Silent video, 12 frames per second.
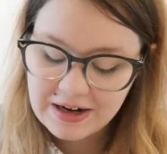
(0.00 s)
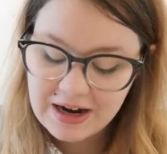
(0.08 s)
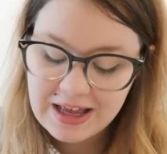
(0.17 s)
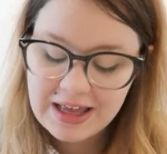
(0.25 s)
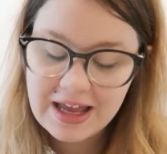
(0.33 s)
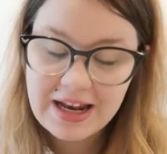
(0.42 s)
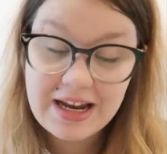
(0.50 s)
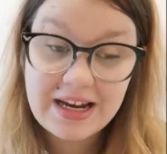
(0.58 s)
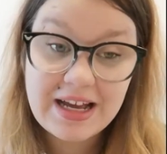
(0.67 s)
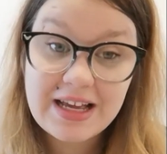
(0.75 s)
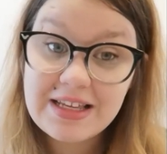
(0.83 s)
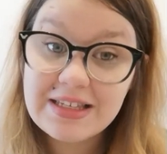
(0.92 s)

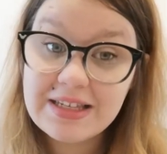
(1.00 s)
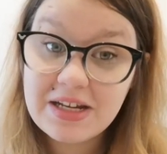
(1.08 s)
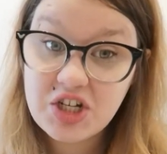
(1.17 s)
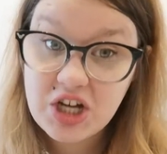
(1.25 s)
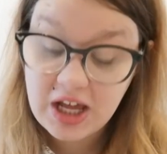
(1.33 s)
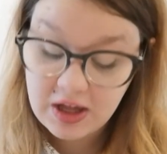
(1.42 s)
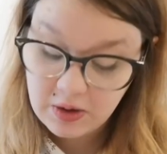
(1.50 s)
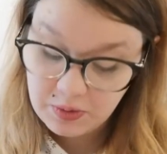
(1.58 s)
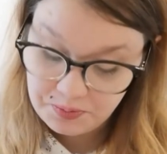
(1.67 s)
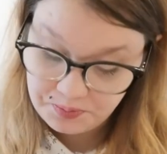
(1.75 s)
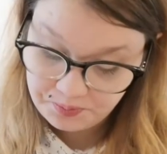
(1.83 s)
Yanina Zinchenko.